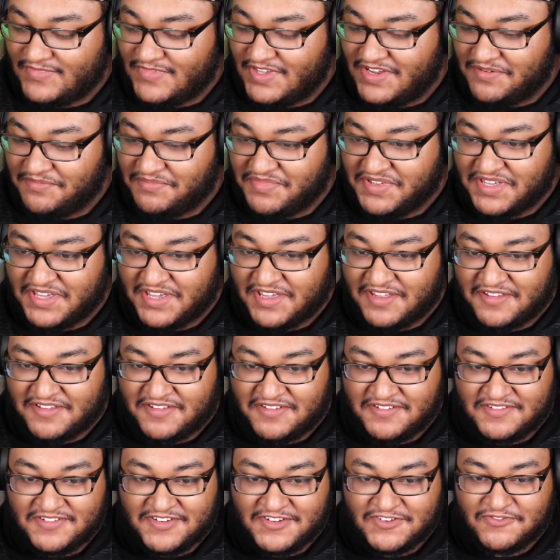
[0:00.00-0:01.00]
But yeah,
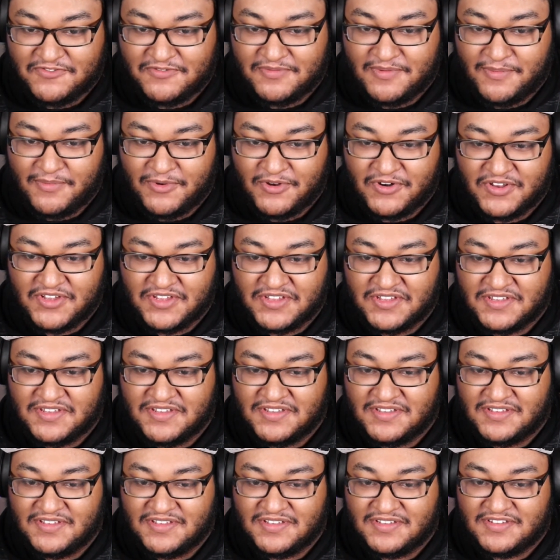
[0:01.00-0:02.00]
just remember to
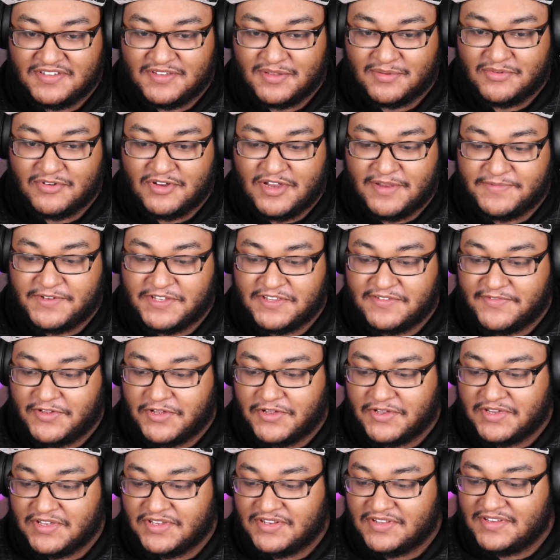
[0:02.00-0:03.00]
subscribe to the
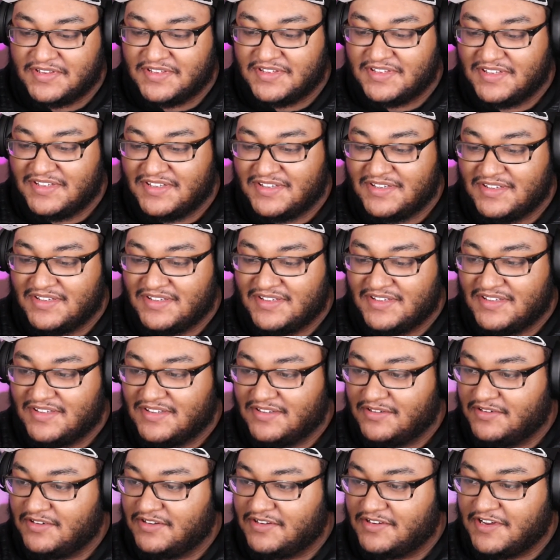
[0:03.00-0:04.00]
Vulcan.
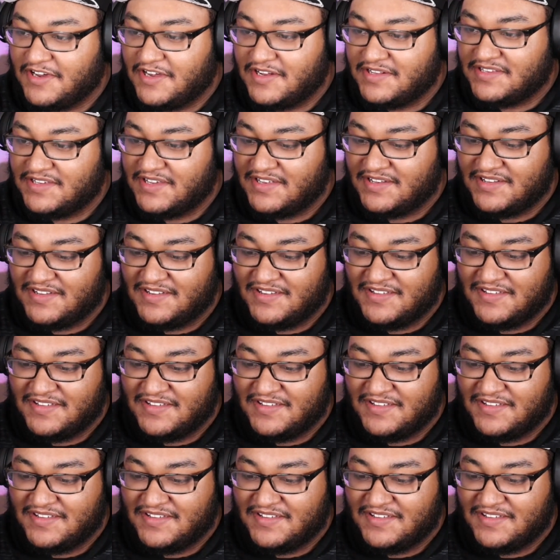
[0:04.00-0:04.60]
Good content.